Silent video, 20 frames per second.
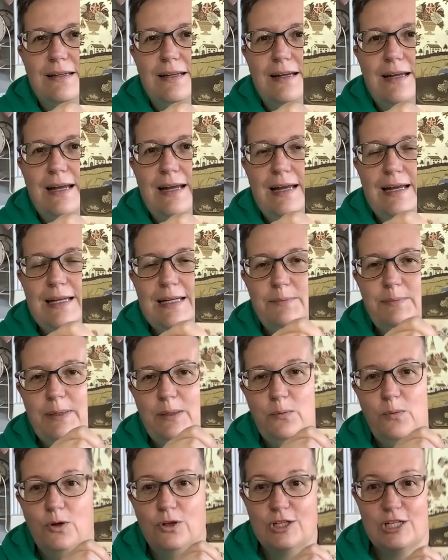had been
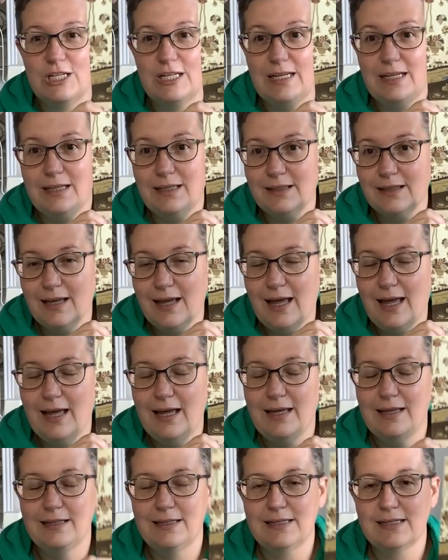watching,
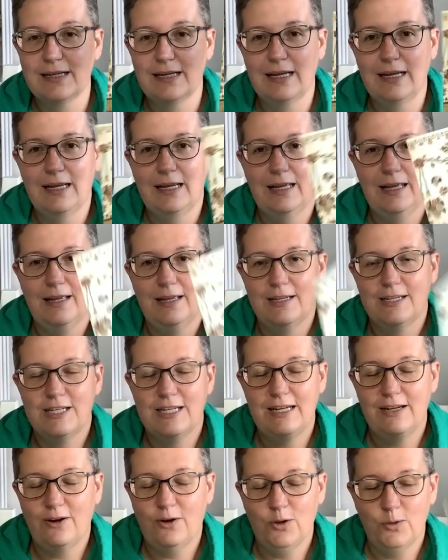and
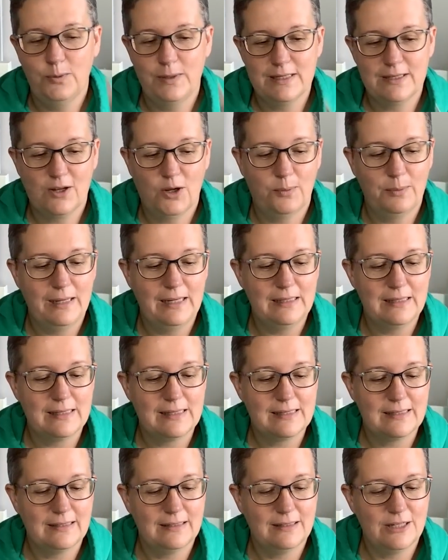she always
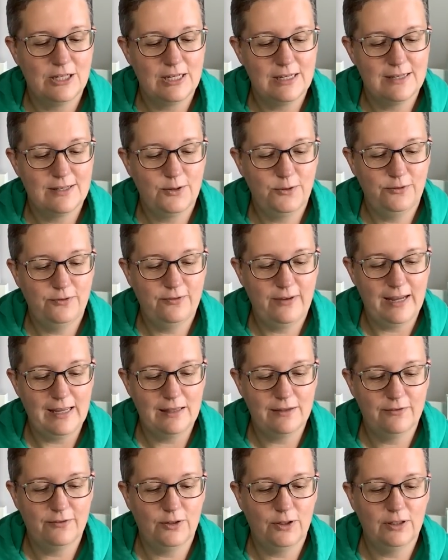comments and she's so
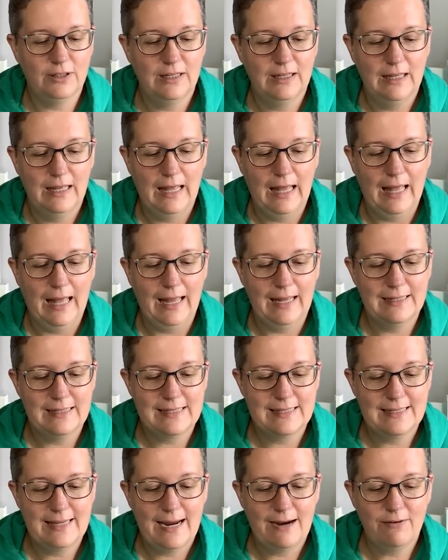faithful. And
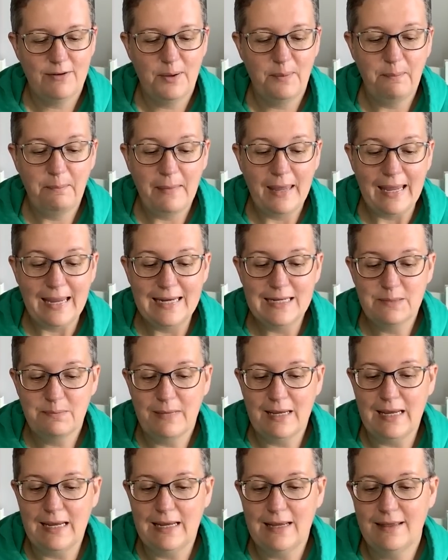Sarah made
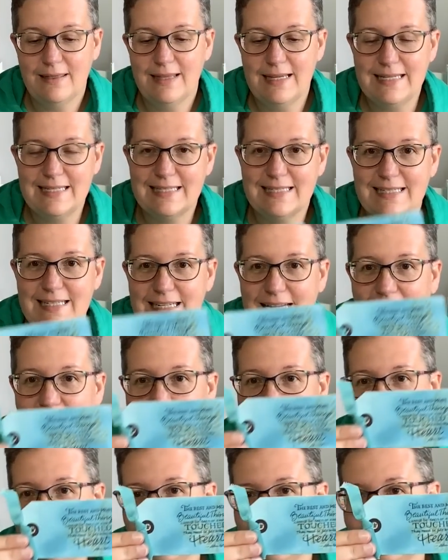me this
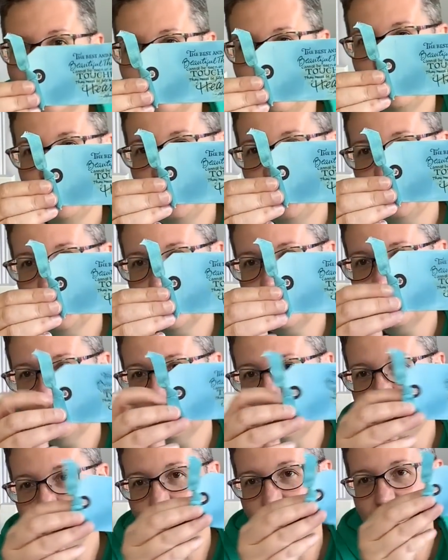tag,
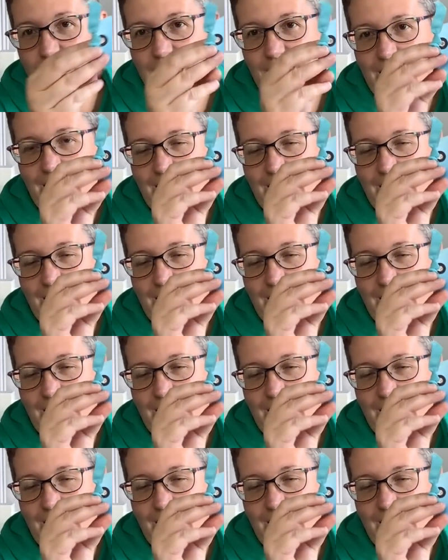beautiful